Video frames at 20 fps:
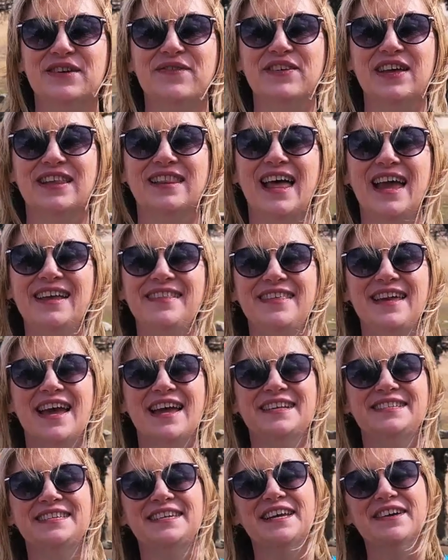So if you like the
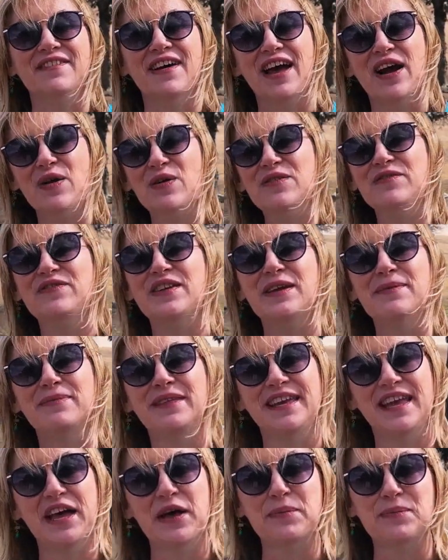idea of our
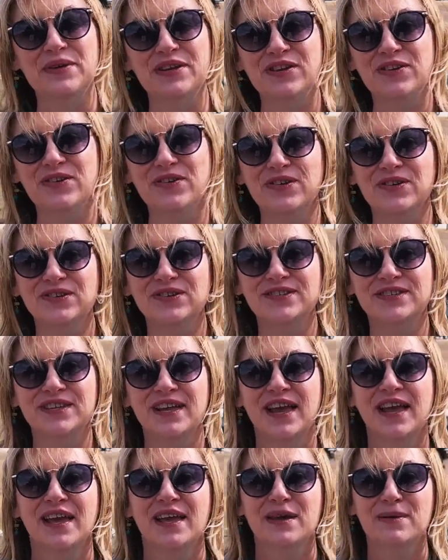family helping yours,
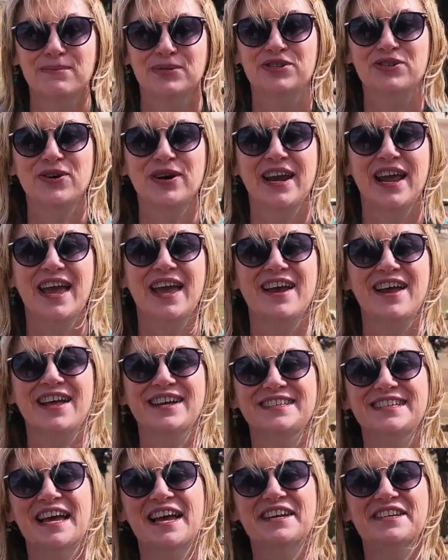be sure and head
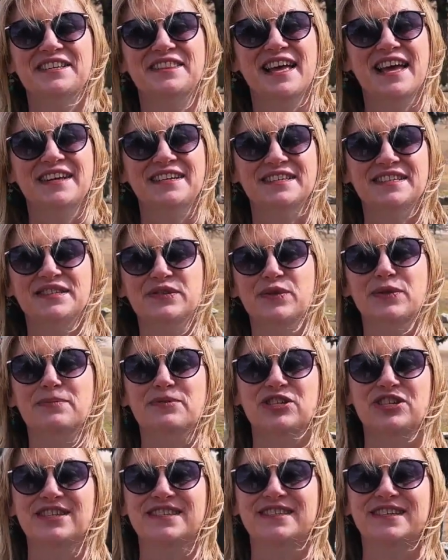on down to that
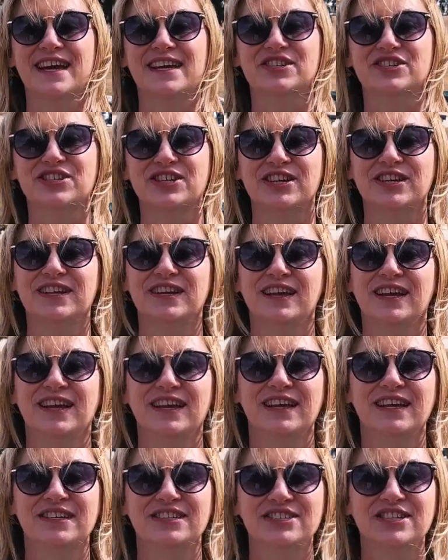description section.
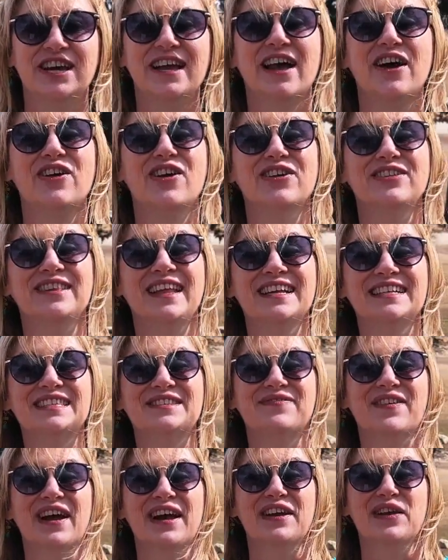Check out our
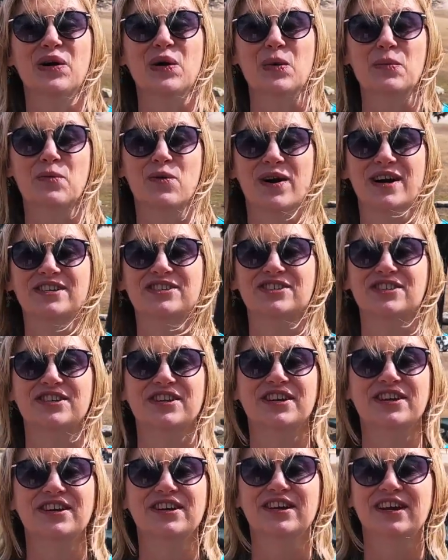Let's Find Home
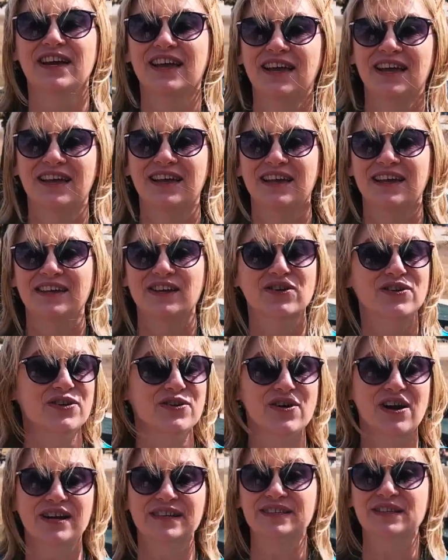questionnaire. You know,
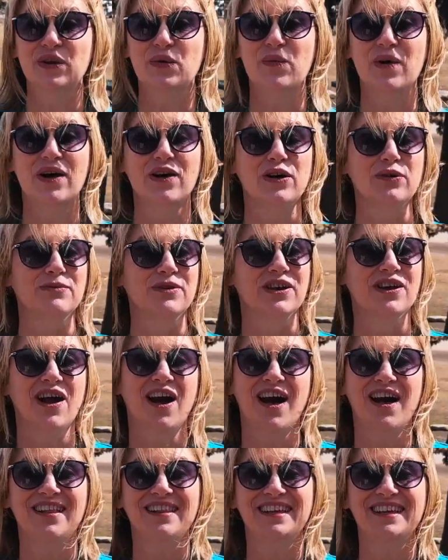you're also welcome to
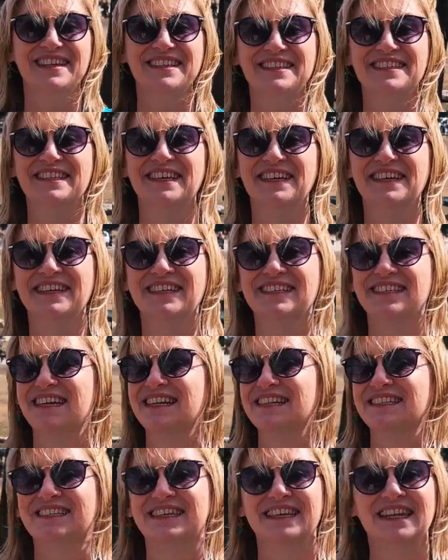call us,
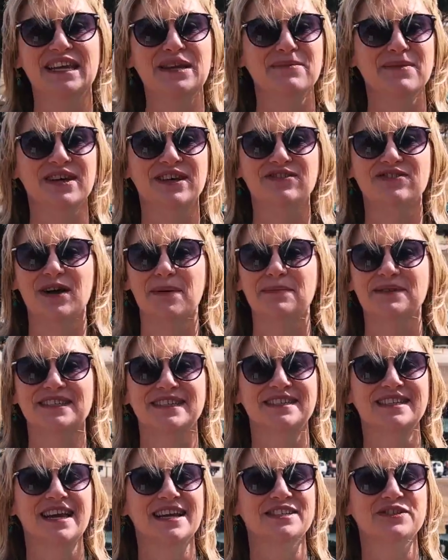send us an email, drop us
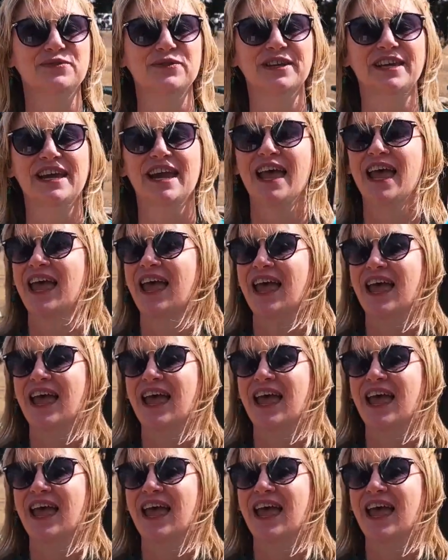a text. Really,